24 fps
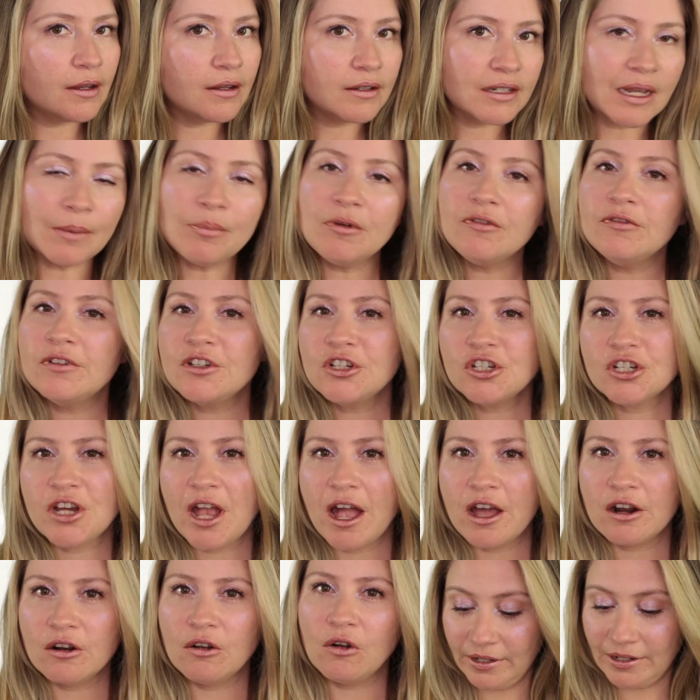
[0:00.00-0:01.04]
type of a
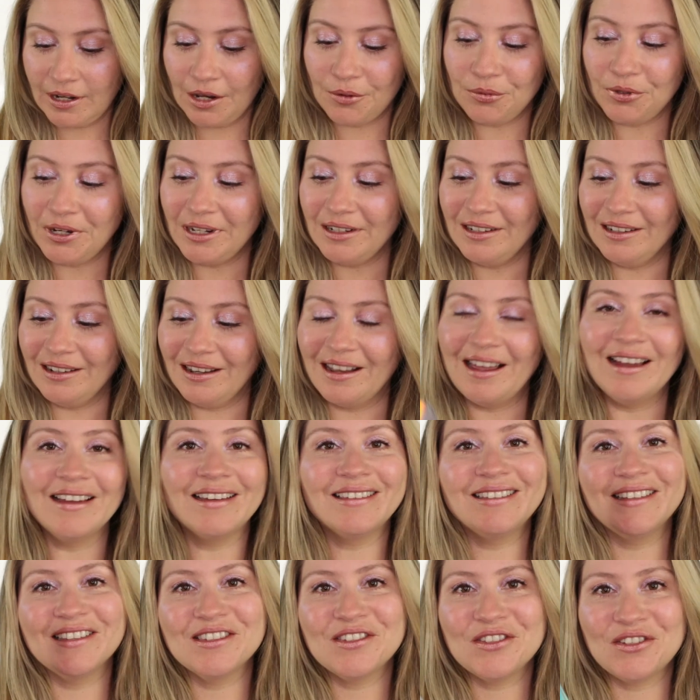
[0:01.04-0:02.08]
shadow, and I really
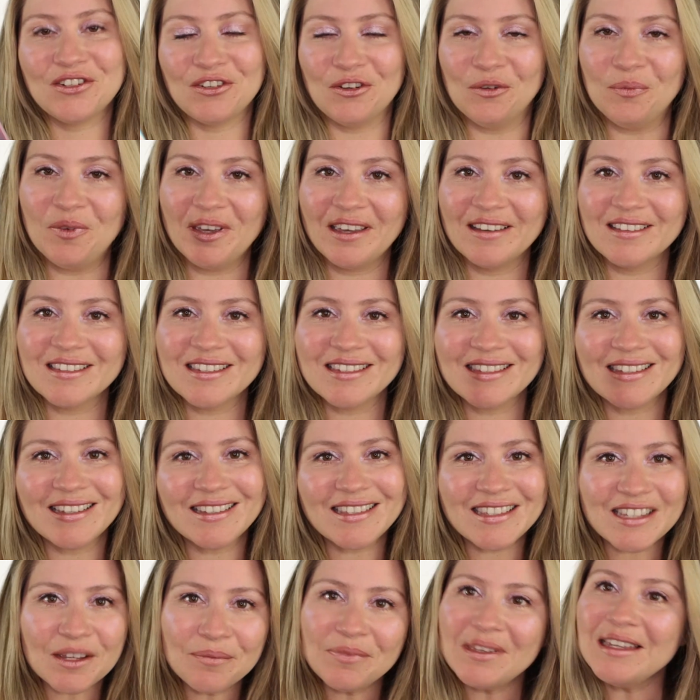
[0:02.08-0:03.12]
like this too because
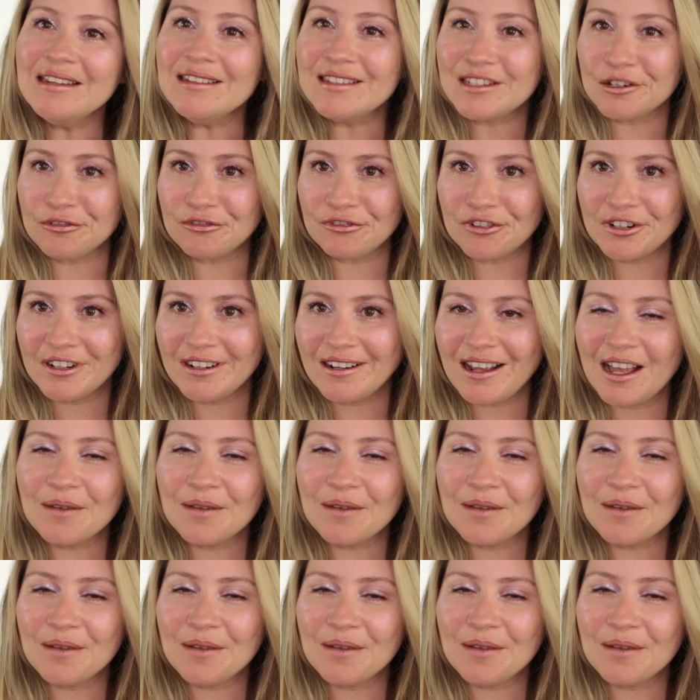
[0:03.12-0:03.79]
it's something different.